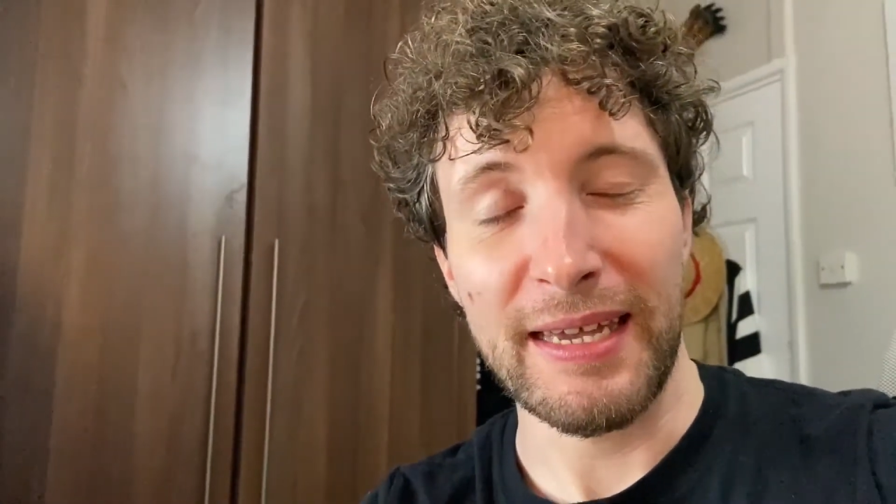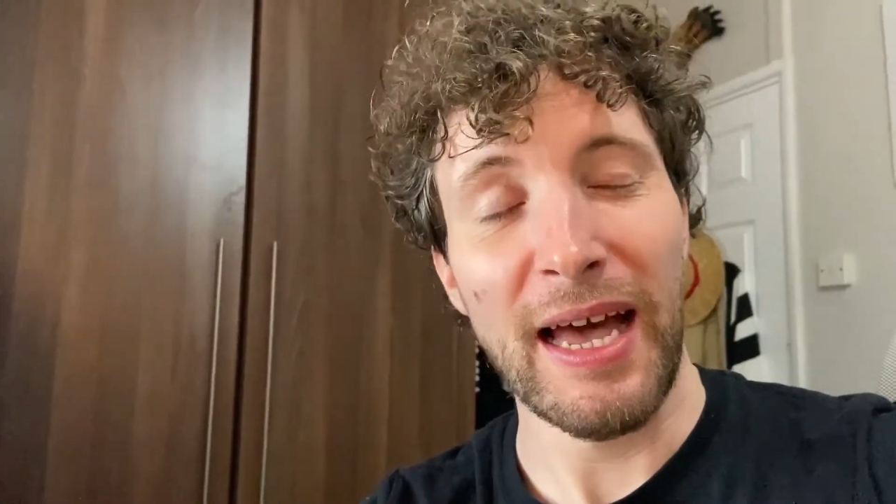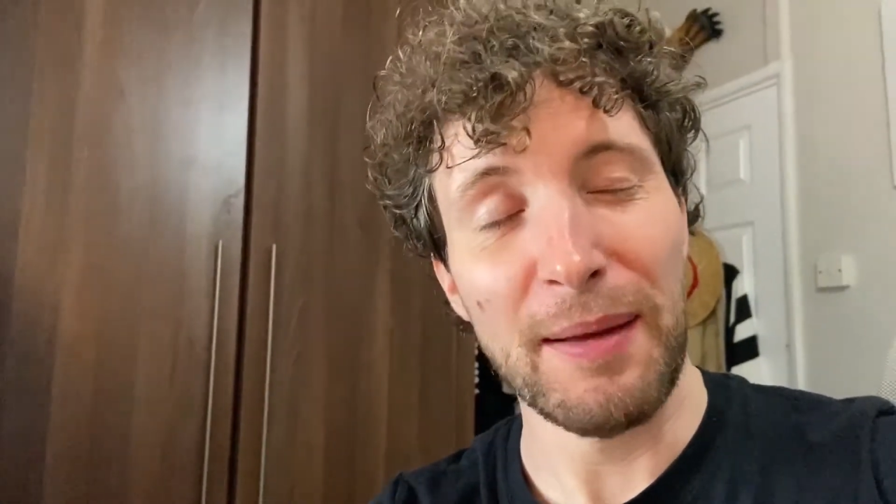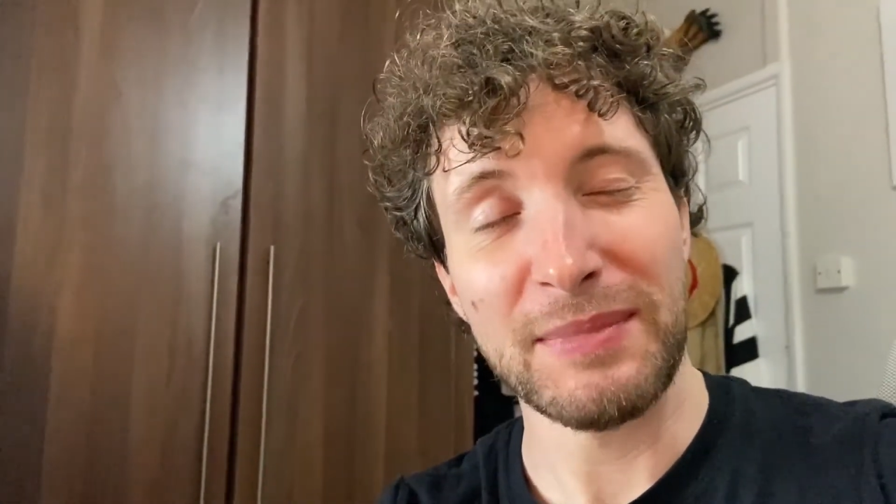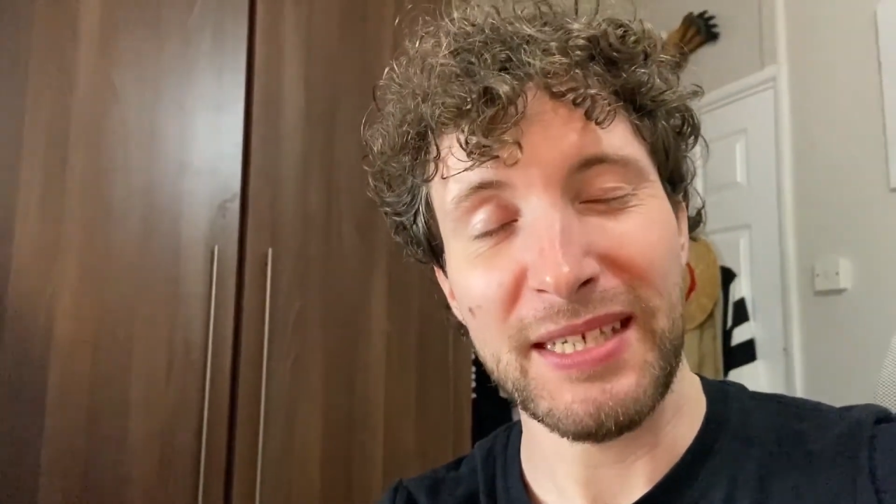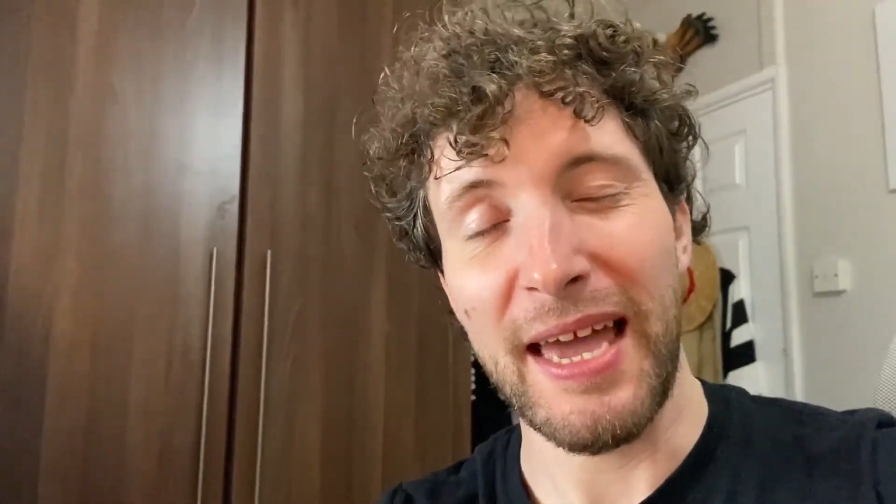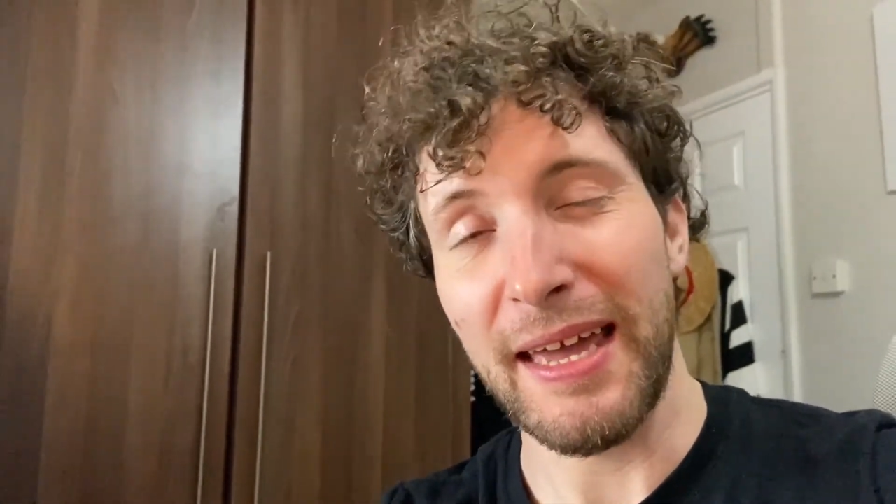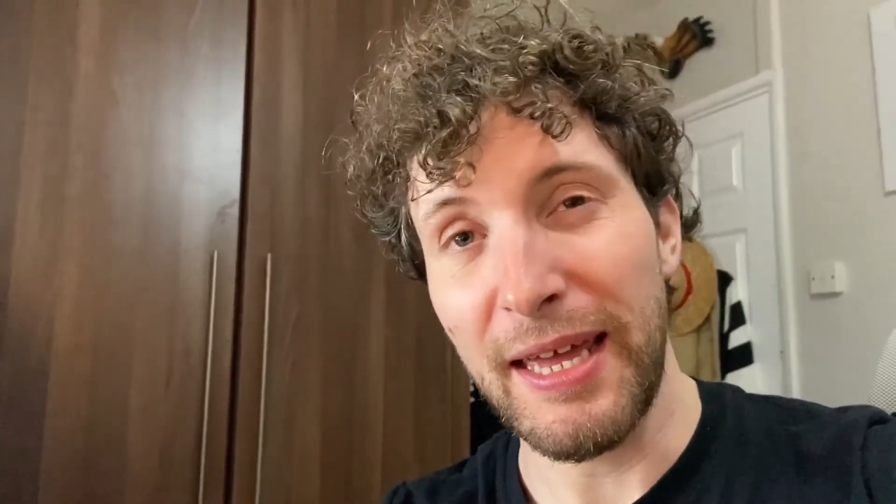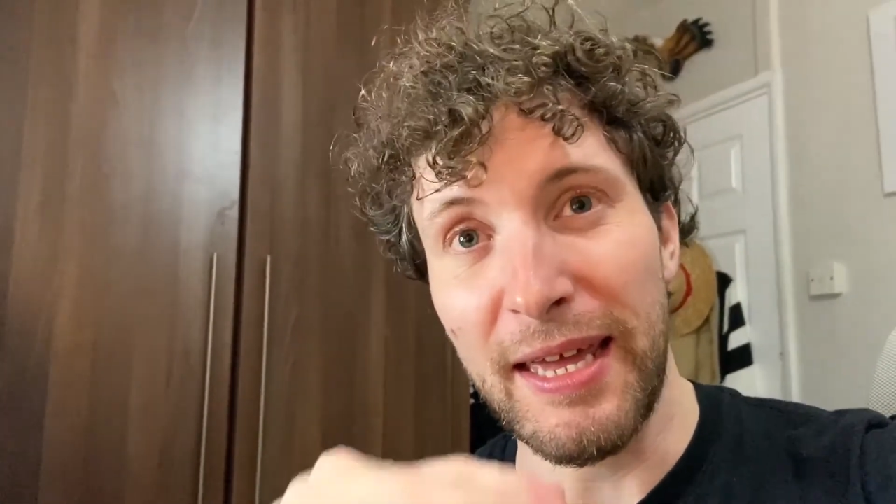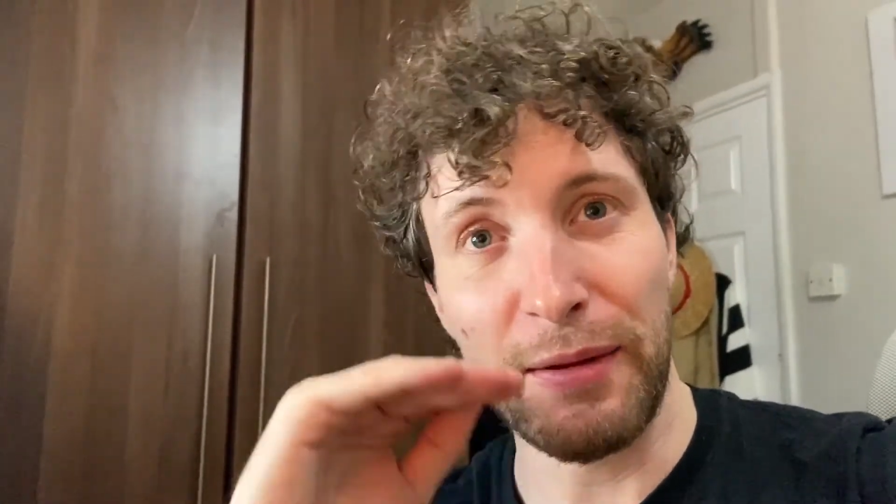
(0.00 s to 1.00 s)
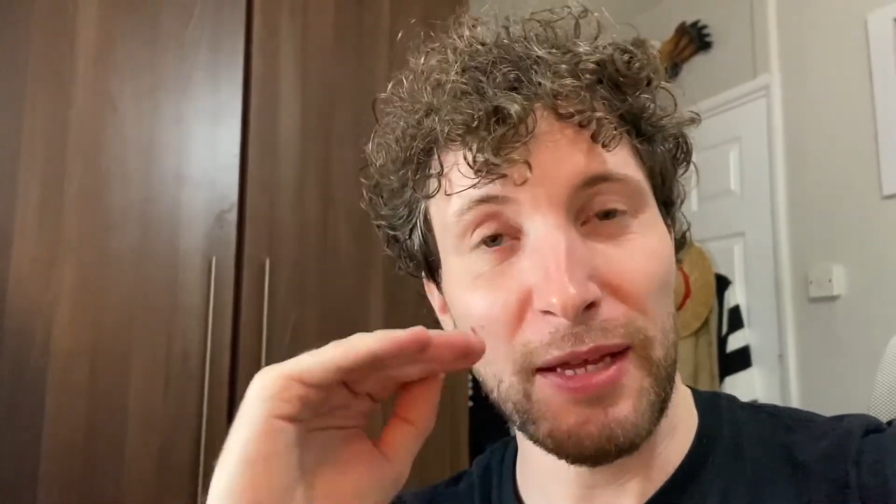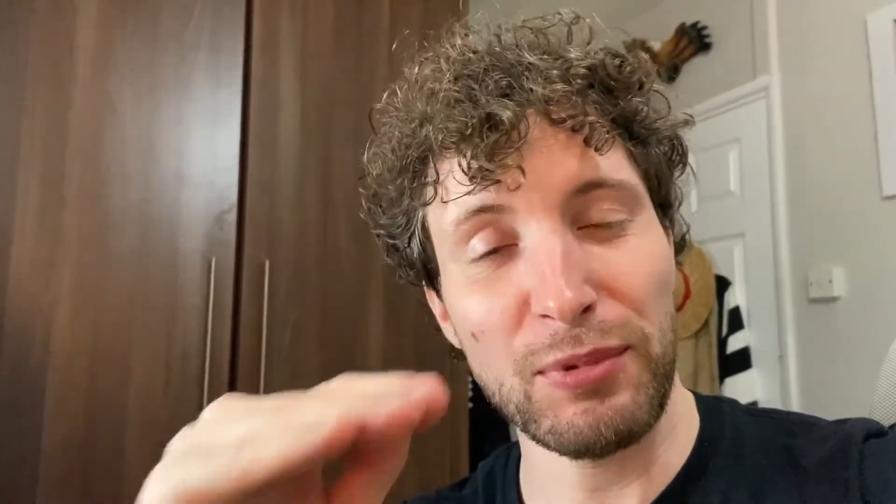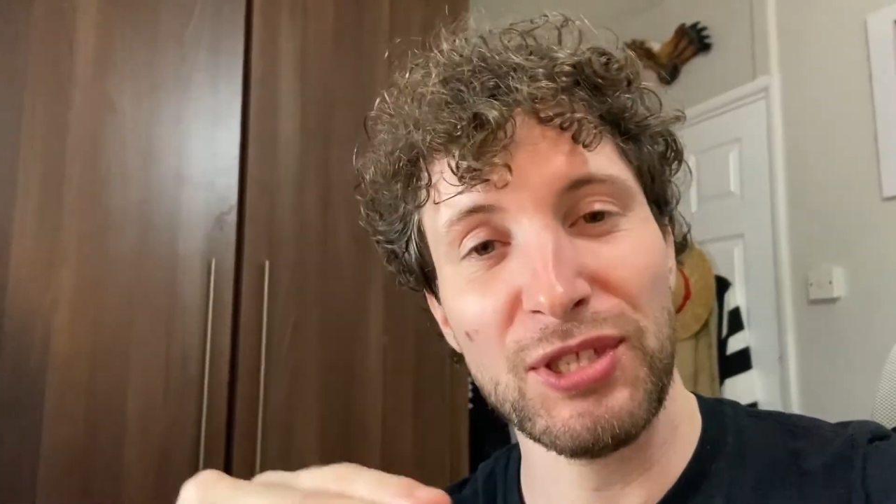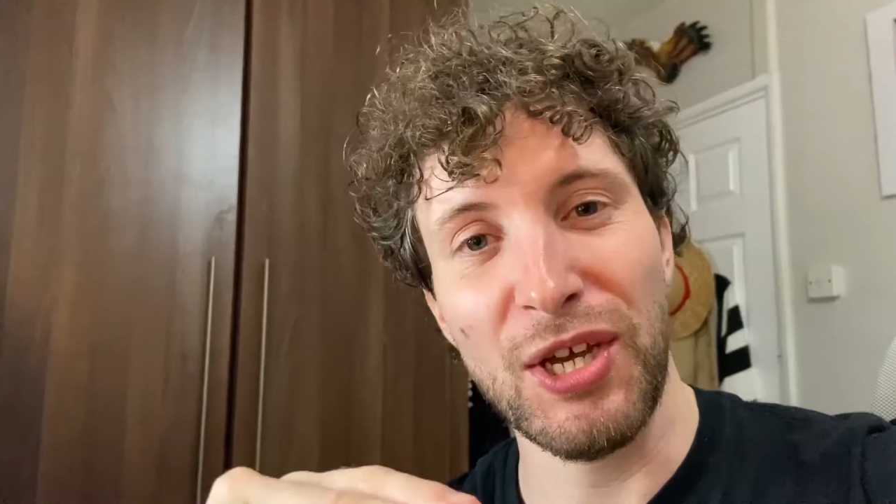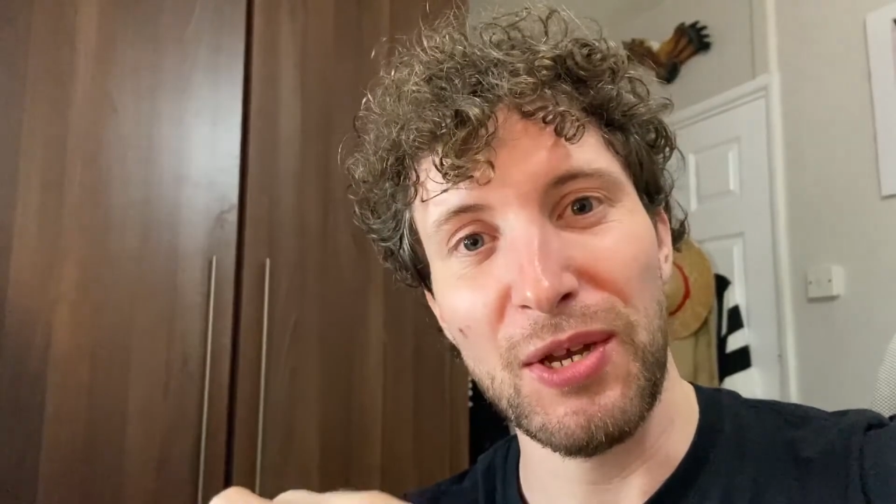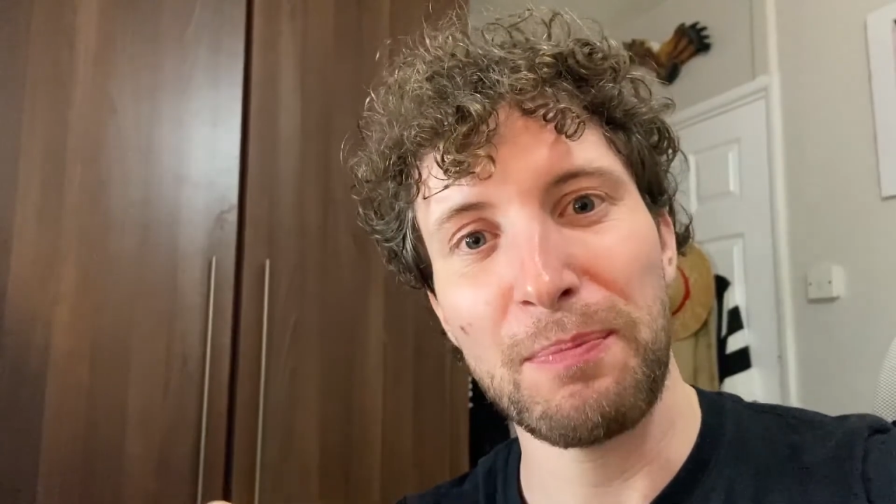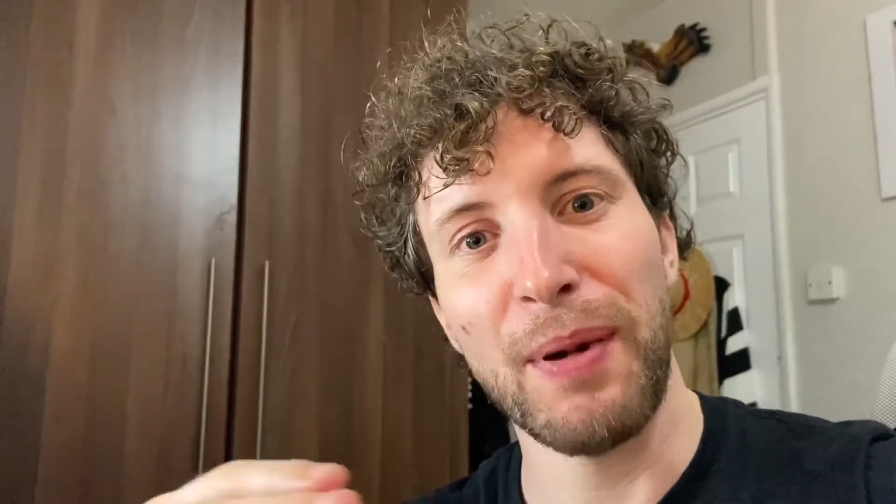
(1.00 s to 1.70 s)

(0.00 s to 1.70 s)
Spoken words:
So yeah, it was good,